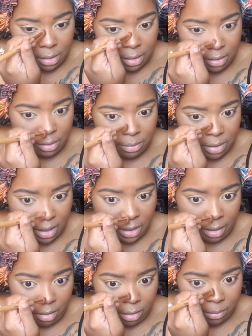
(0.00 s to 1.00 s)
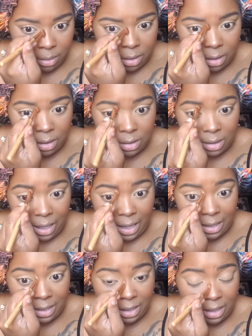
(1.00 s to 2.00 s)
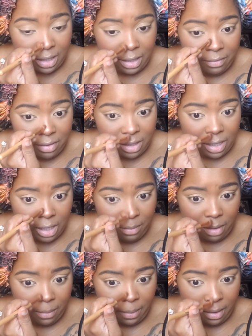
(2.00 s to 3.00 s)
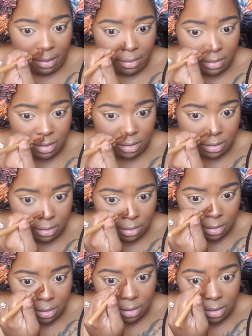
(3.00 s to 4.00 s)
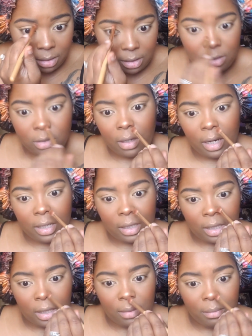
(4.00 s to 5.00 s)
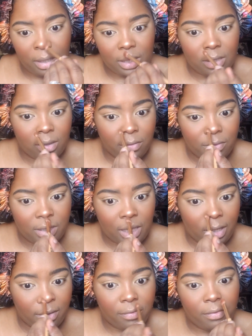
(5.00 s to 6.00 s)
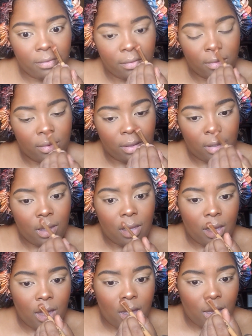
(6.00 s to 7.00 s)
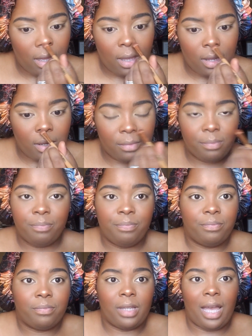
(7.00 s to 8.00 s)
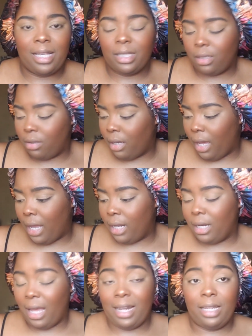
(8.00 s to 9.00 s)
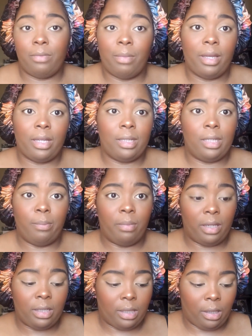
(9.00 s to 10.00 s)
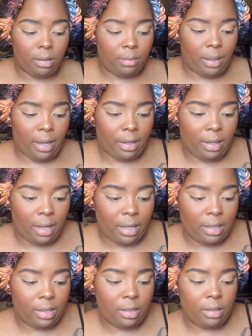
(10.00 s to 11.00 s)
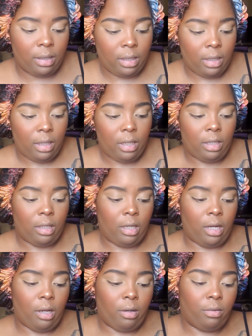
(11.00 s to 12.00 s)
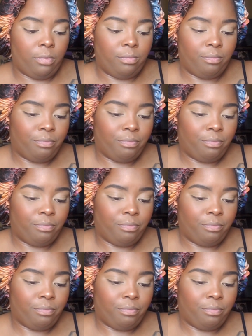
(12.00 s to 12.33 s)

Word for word: um, take on it, because I did everything in my power to try to keep myself safe, and I still got it. I didn't make a big deal about it. I didn't, you know,